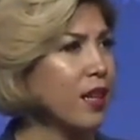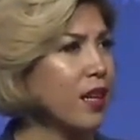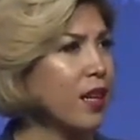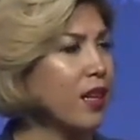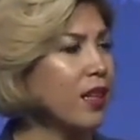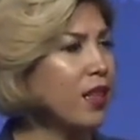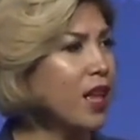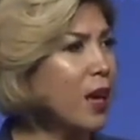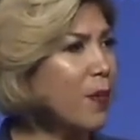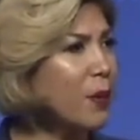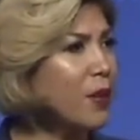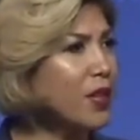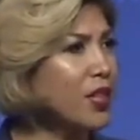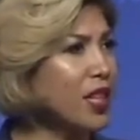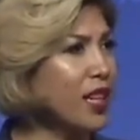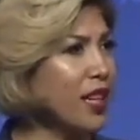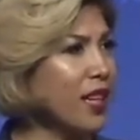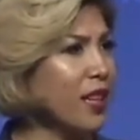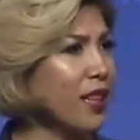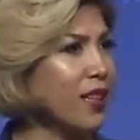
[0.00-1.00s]

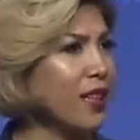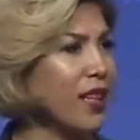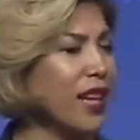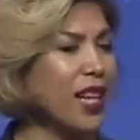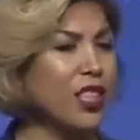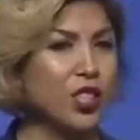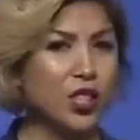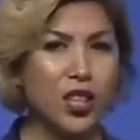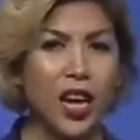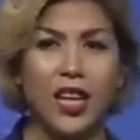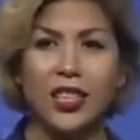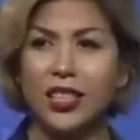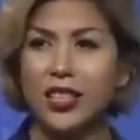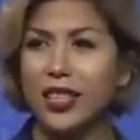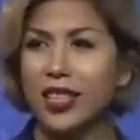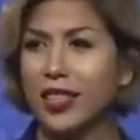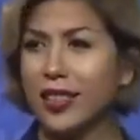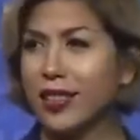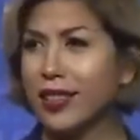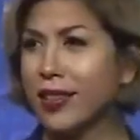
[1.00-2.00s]
liberty, and
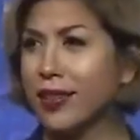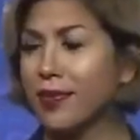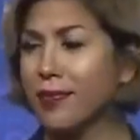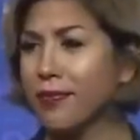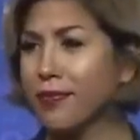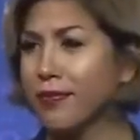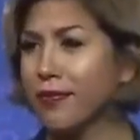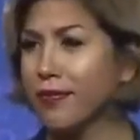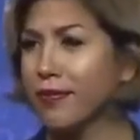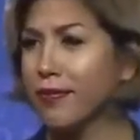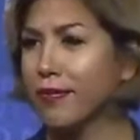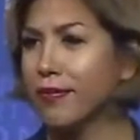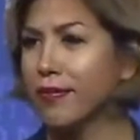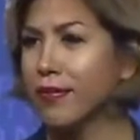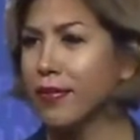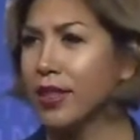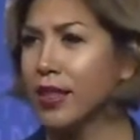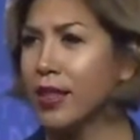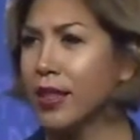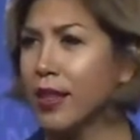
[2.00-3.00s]
justice,
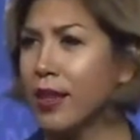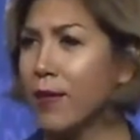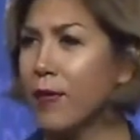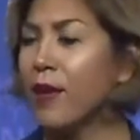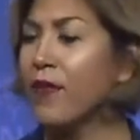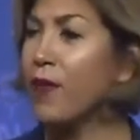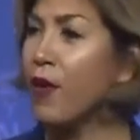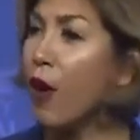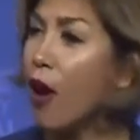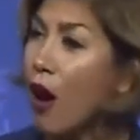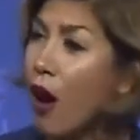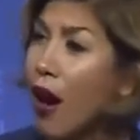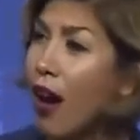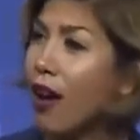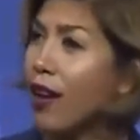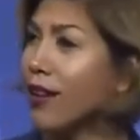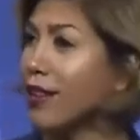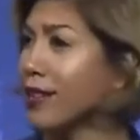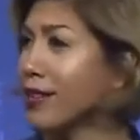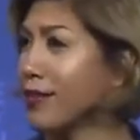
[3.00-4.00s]
but for
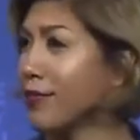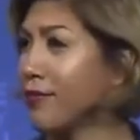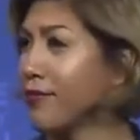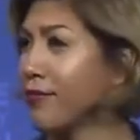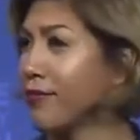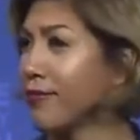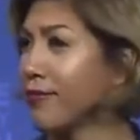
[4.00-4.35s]
all.